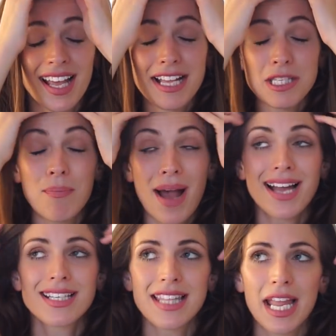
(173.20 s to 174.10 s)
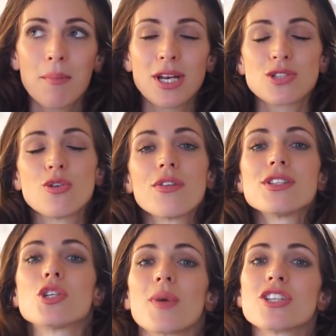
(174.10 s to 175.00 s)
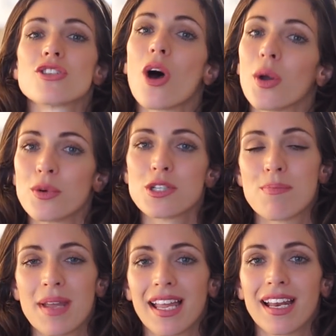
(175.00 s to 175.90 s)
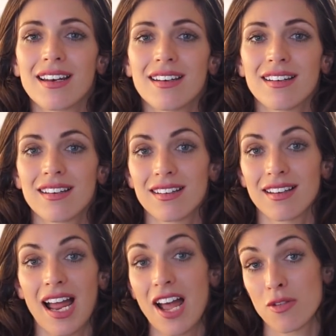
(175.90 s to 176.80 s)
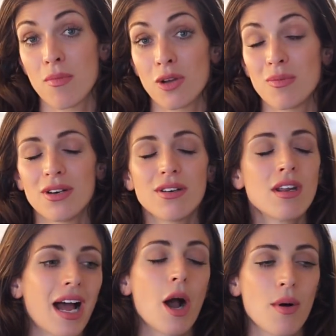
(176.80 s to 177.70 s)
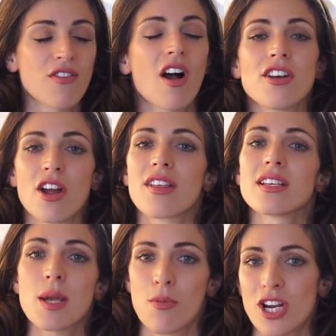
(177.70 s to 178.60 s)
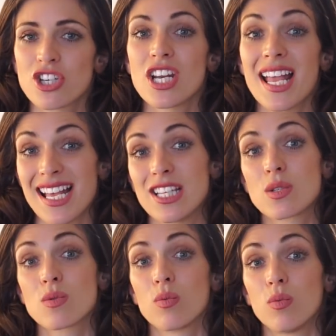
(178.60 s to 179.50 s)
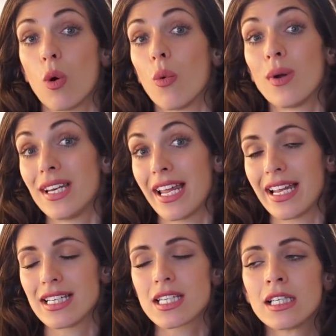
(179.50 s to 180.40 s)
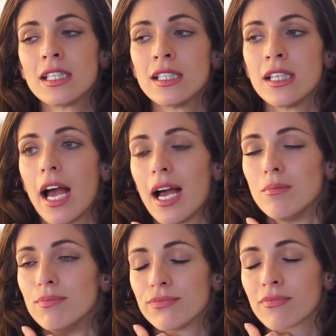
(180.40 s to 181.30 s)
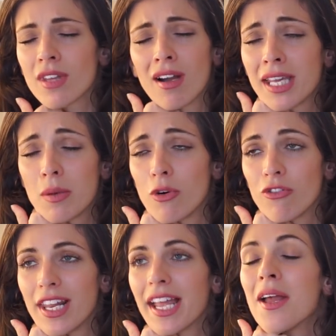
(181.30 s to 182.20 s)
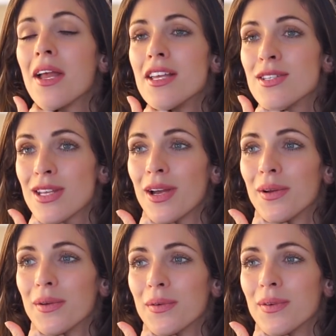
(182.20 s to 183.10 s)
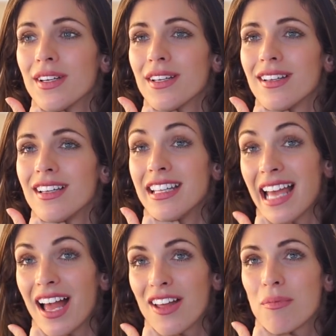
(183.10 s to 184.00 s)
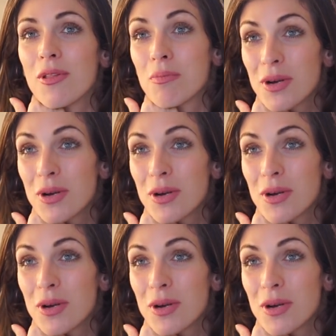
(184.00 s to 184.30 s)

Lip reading: it's a bad thing, but it's not the situation that I want to be in at the moment. However, I know that a separation is what we need. I keep waffling. So yeah, but